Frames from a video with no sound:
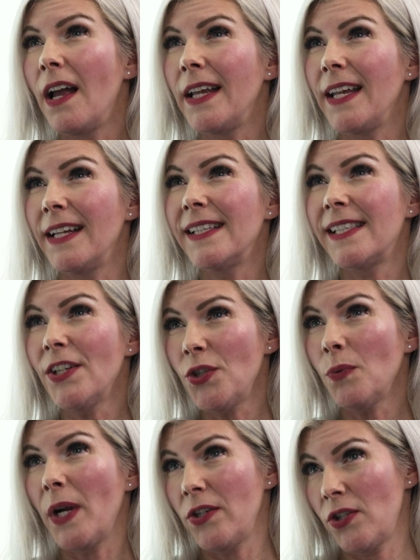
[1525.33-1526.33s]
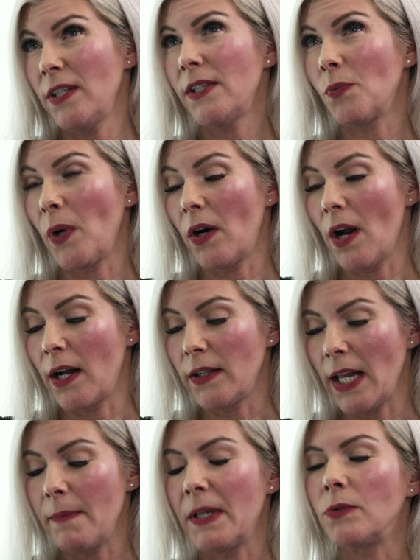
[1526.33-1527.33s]
in situations where a
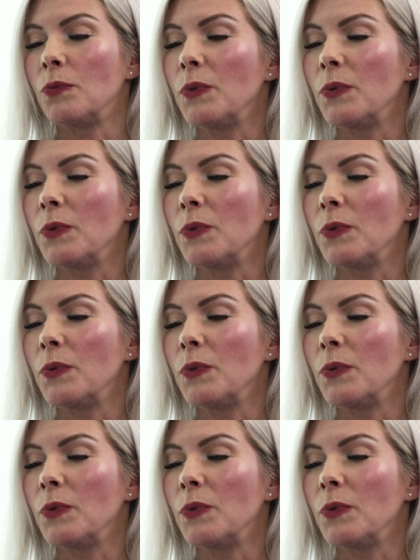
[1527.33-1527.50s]
claimant